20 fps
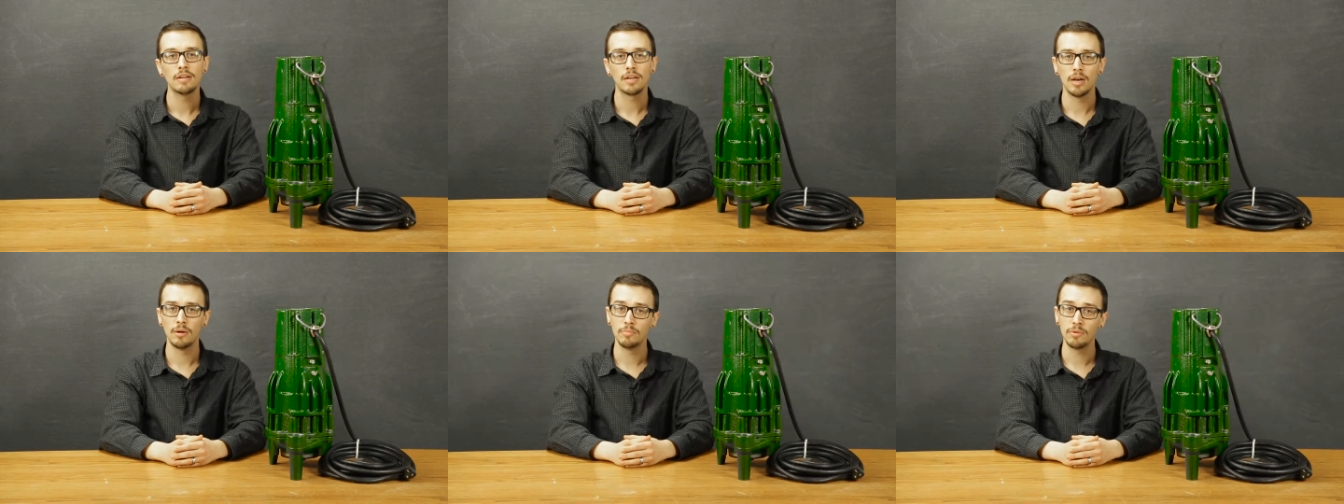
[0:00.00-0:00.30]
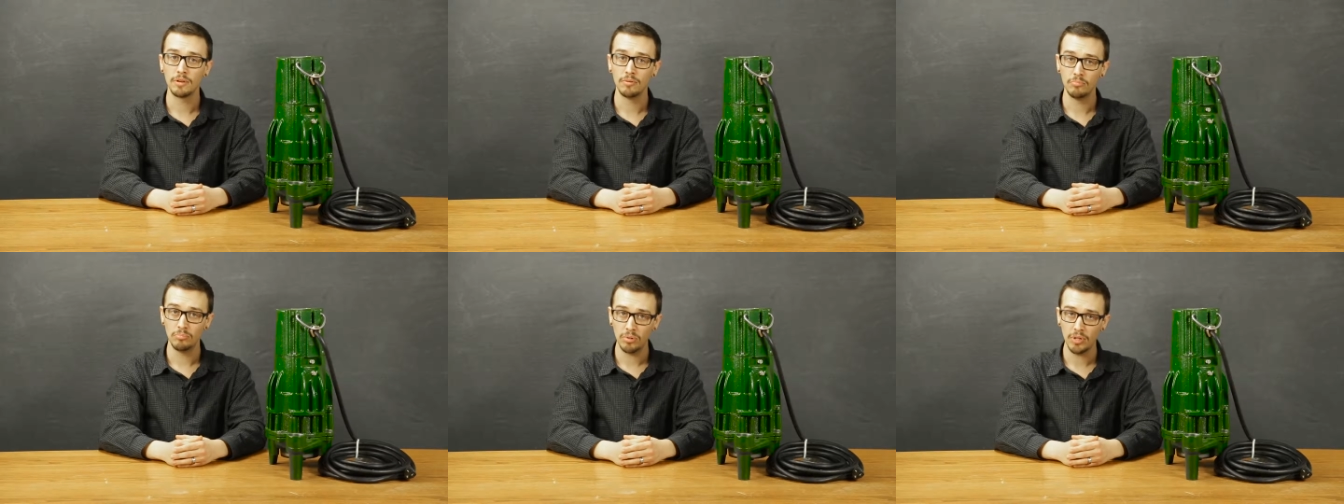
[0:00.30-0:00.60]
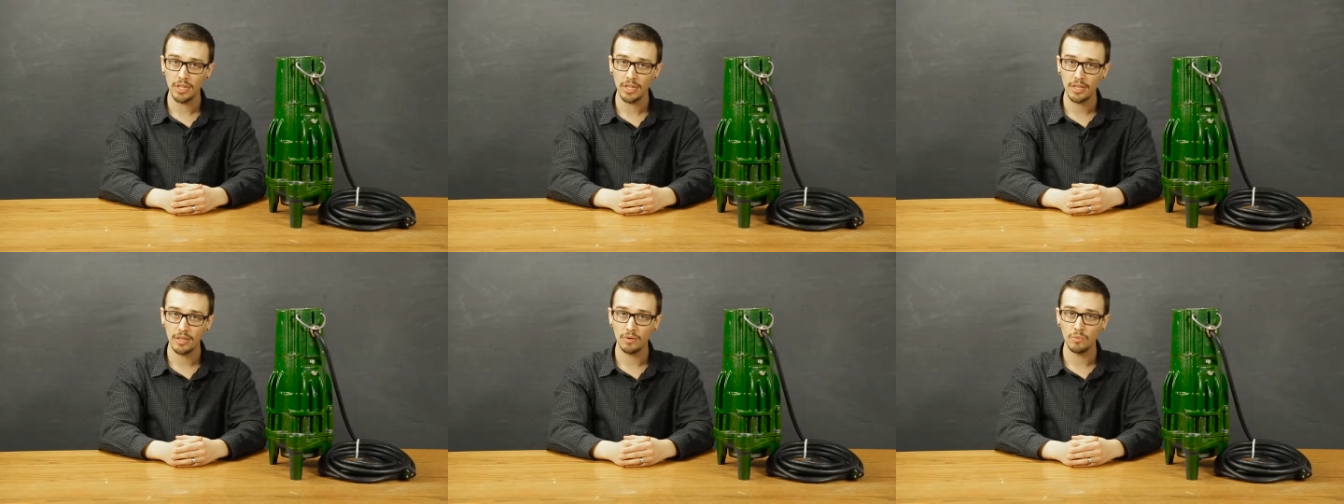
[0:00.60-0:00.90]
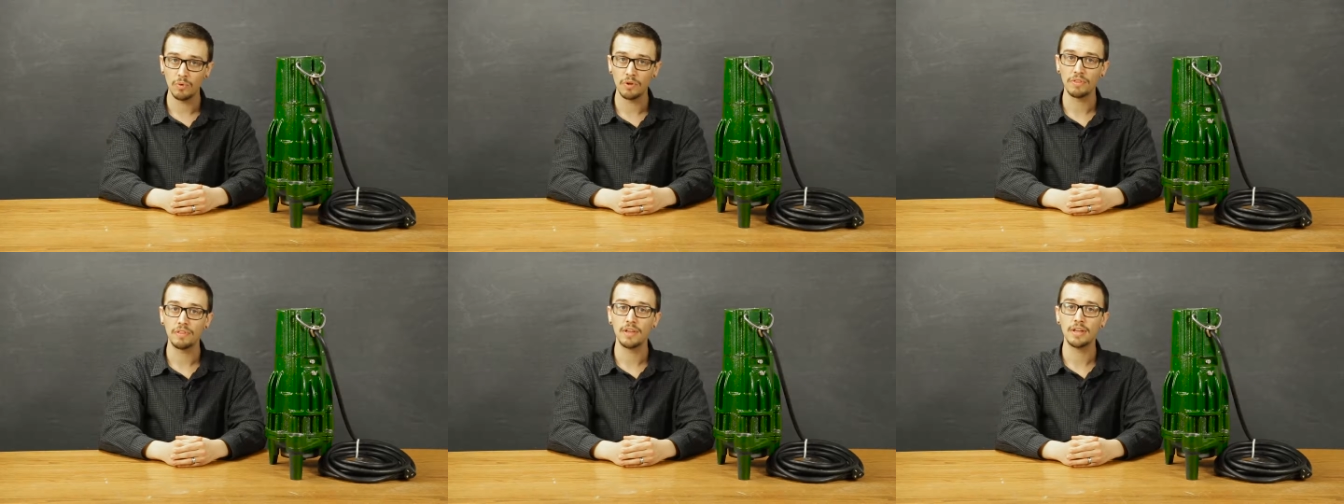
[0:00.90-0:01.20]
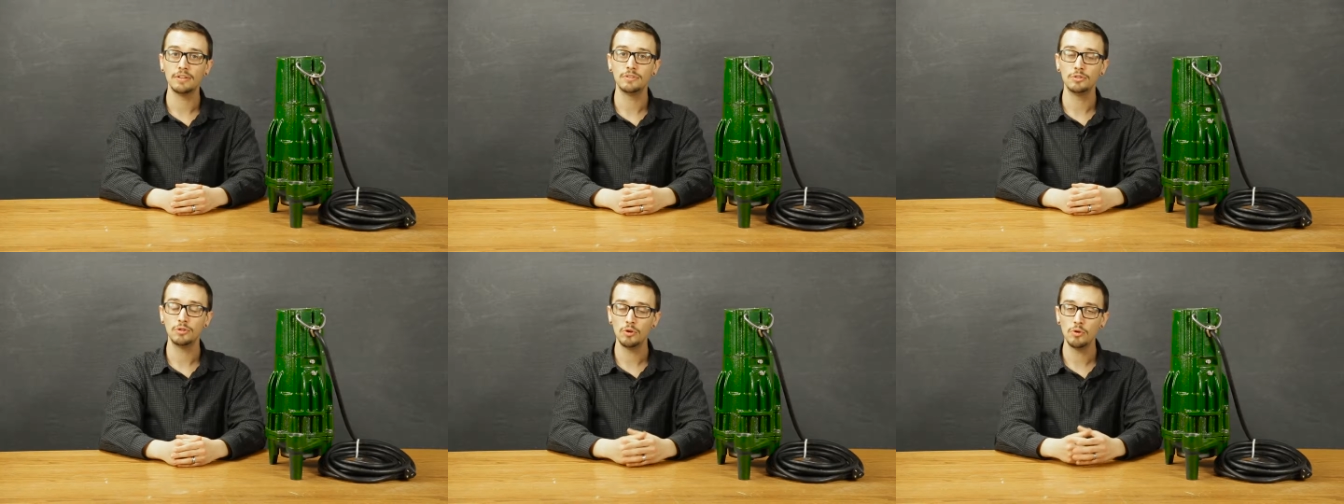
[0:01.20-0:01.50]
come complete with
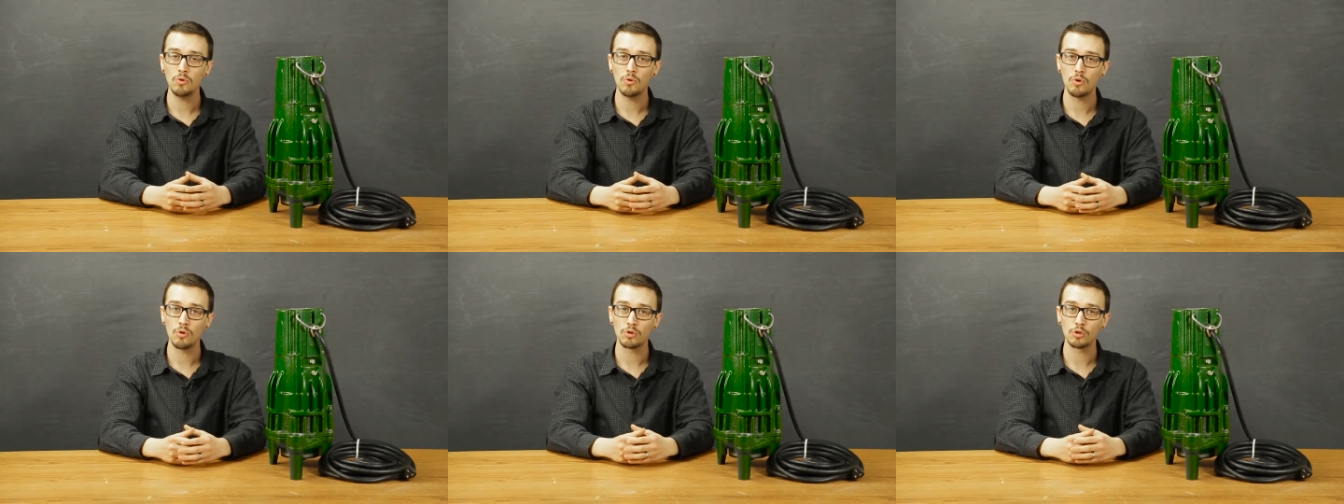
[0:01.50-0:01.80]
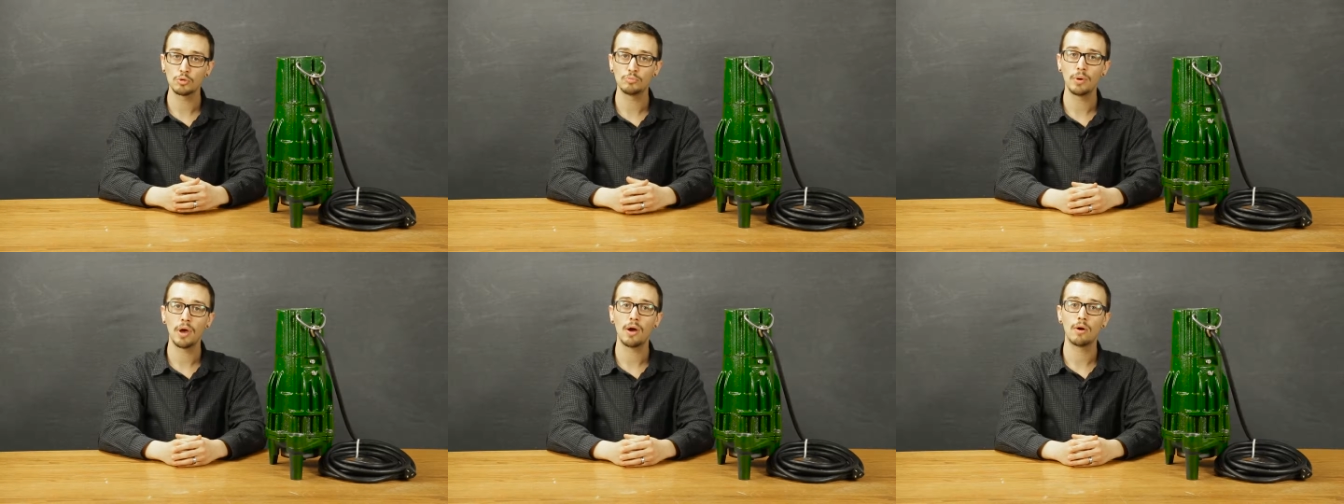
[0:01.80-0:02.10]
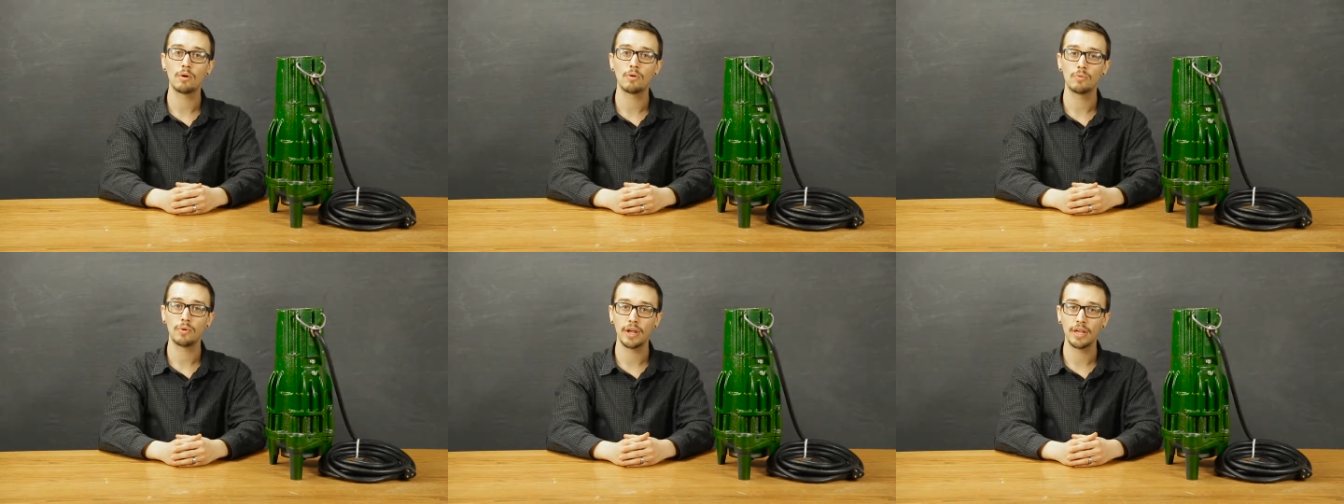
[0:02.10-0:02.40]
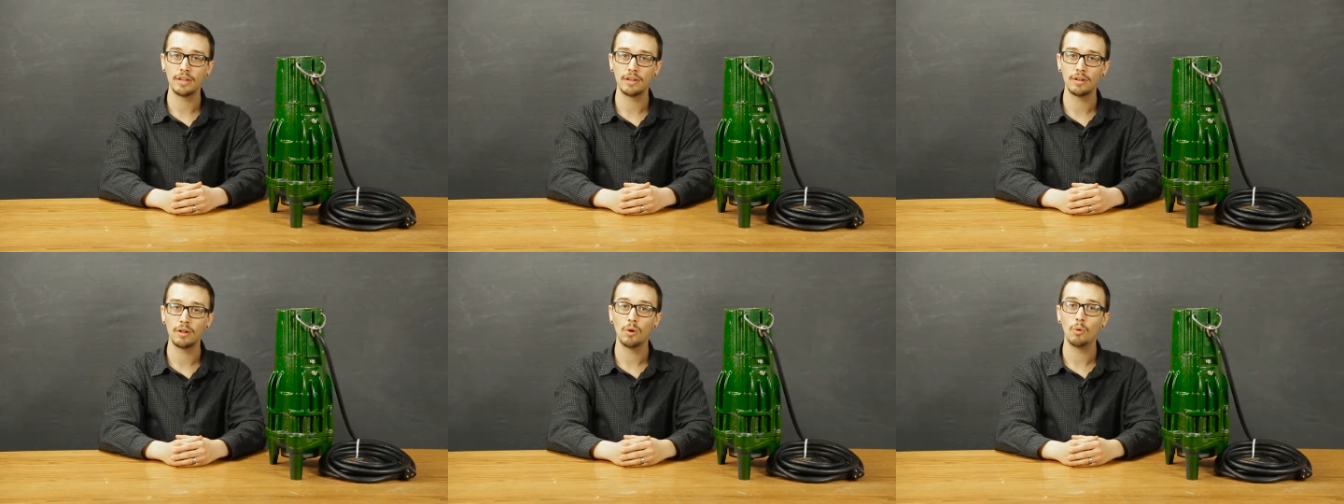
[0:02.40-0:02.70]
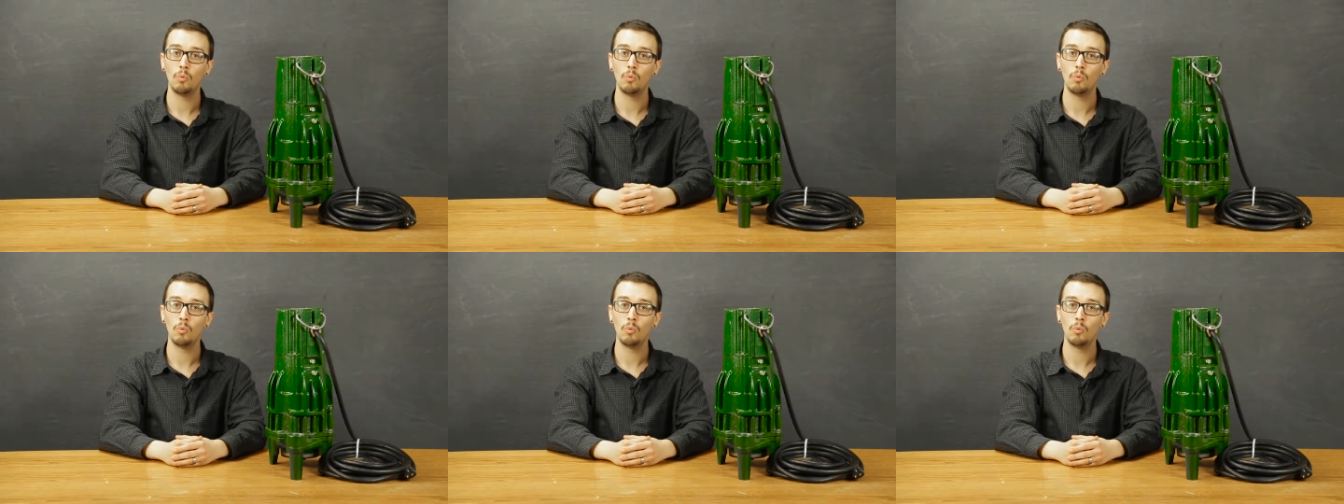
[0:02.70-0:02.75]
a 2 horsepower rated